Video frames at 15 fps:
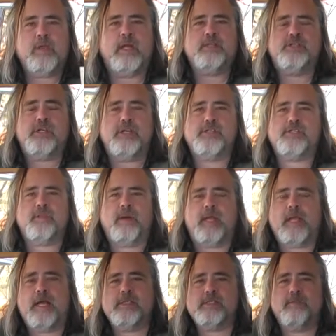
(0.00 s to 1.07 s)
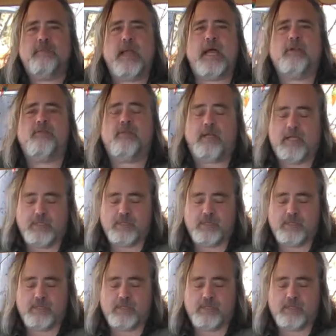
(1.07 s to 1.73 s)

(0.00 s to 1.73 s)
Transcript: And cheers to my cousin Patrick.